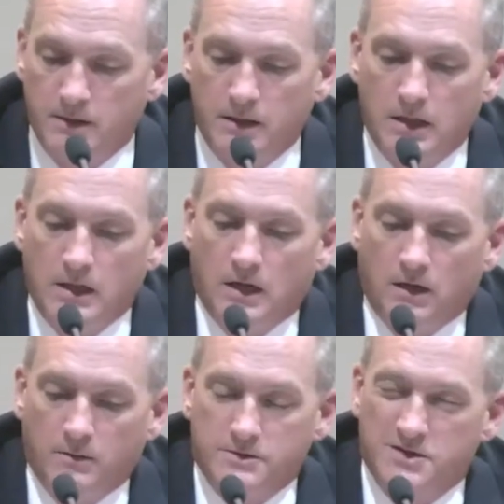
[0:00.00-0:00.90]
But
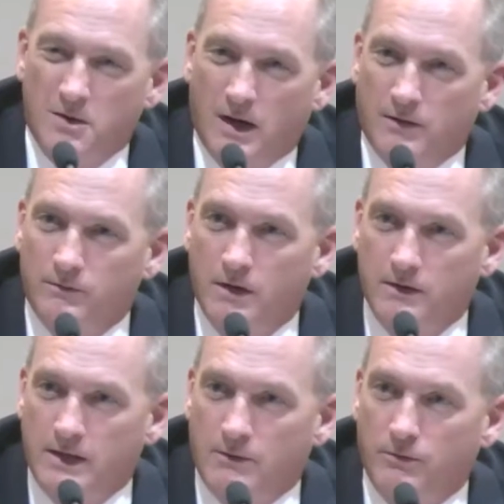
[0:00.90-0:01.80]
um, so I don't know
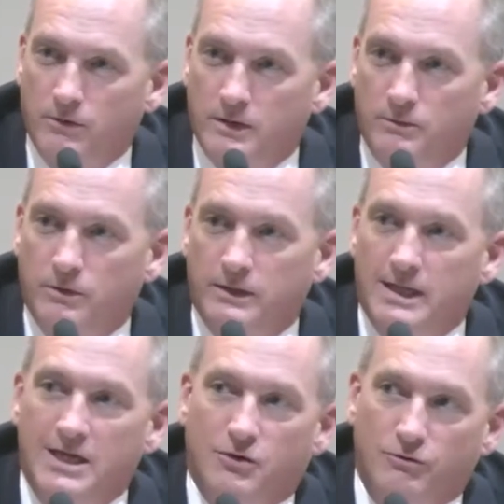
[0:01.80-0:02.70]
that that really would
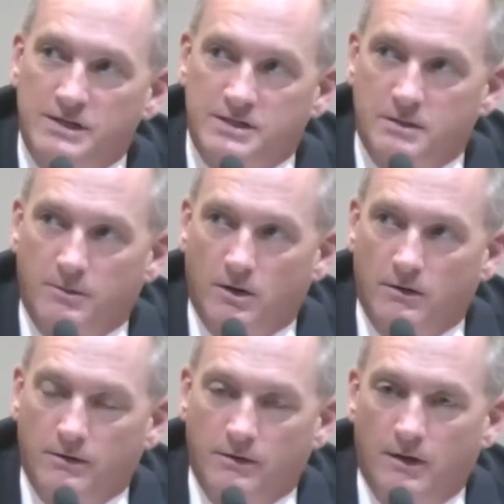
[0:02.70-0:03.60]
increase the
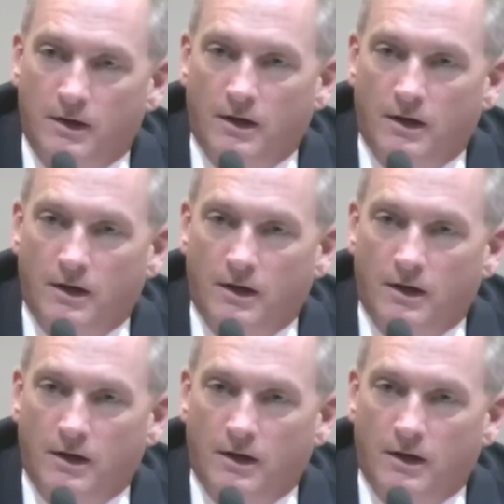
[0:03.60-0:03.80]
burden.